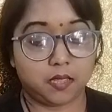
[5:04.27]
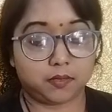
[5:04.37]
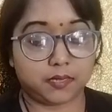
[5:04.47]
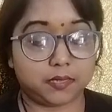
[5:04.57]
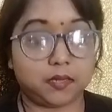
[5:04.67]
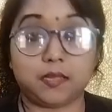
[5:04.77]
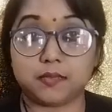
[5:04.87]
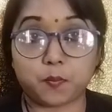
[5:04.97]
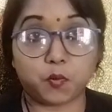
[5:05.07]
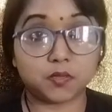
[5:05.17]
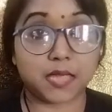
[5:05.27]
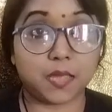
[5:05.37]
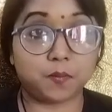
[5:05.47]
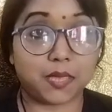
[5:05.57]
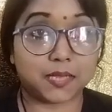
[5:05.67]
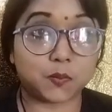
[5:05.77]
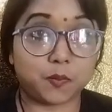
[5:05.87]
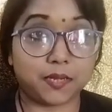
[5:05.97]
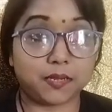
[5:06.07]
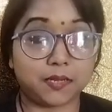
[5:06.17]
That suppose I am
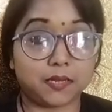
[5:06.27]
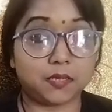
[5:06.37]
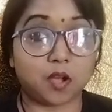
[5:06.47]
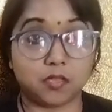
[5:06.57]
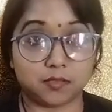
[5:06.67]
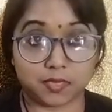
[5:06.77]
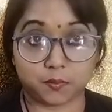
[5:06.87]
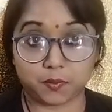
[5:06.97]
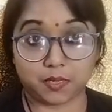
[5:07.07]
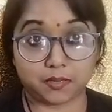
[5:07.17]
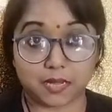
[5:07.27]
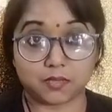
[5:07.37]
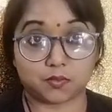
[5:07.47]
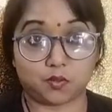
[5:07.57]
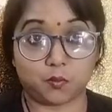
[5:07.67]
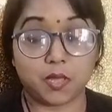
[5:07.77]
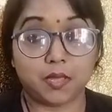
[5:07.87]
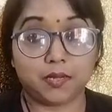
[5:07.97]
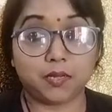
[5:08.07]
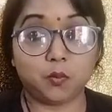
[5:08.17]
explaining any concept in a classroom,
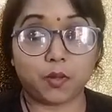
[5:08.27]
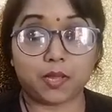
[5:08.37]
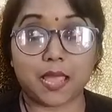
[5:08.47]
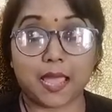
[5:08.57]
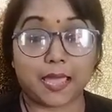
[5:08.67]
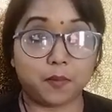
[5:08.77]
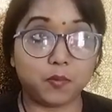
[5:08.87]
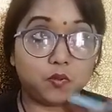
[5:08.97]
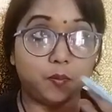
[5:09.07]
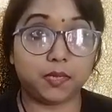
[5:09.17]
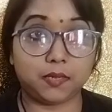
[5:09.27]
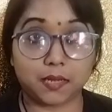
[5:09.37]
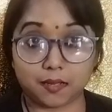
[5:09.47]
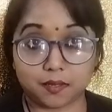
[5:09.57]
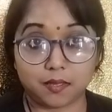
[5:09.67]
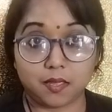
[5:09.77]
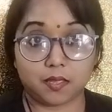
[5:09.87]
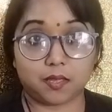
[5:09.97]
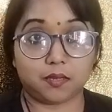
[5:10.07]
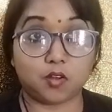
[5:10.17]
then when I am giving the
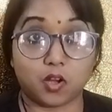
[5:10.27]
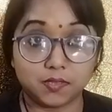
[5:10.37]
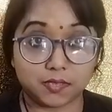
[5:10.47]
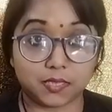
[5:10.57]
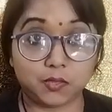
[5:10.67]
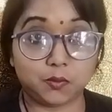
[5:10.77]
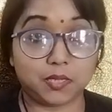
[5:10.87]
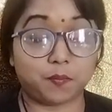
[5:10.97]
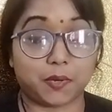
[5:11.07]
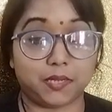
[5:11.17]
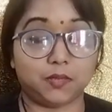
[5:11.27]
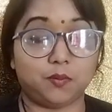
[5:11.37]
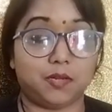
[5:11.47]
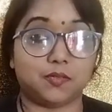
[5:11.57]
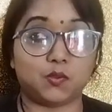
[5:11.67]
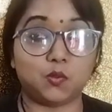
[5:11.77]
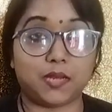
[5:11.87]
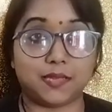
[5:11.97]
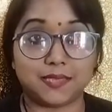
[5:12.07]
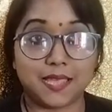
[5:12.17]
concern to that particular
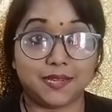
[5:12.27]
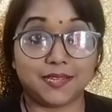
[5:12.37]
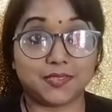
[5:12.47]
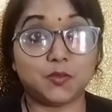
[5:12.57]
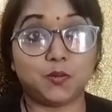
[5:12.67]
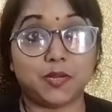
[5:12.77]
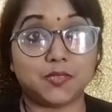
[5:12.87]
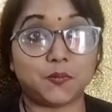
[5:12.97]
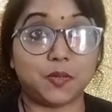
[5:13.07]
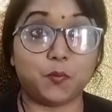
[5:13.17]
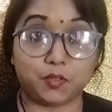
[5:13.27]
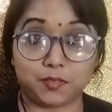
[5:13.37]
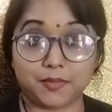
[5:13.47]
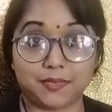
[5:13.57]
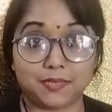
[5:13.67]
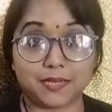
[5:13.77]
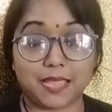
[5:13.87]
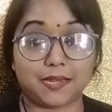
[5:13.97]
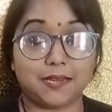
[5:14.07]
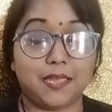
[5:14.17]
students, then students feel motivated,
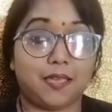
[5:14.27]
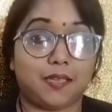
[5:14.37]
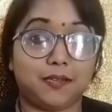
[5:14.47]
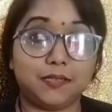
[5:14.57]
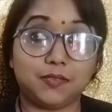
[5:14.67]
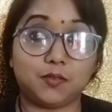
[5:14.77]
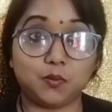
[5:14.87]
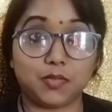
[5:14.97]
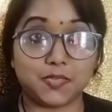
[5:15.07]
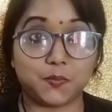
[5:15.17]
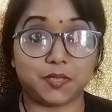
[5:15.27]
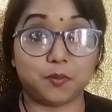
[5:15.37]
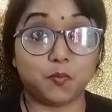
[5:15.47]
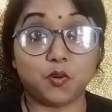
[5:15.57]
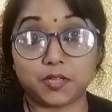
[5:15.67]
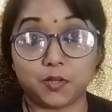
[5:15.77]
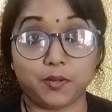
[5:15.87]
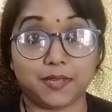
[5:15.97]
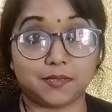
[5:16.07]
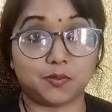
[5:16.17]
and that students become more
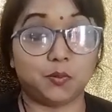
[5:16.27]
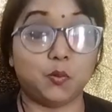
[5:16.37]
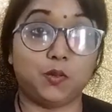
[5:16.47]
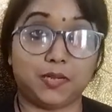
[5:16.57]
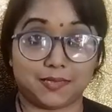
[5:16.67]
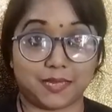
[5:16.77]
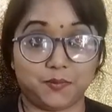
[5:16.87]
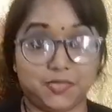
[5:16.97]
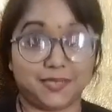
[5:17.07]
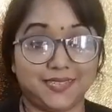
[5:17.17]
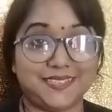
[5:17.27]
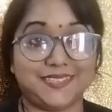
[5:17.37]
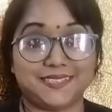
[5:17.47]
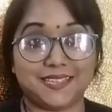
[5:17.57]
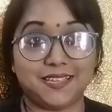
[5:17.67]
curious to know the subject. It is the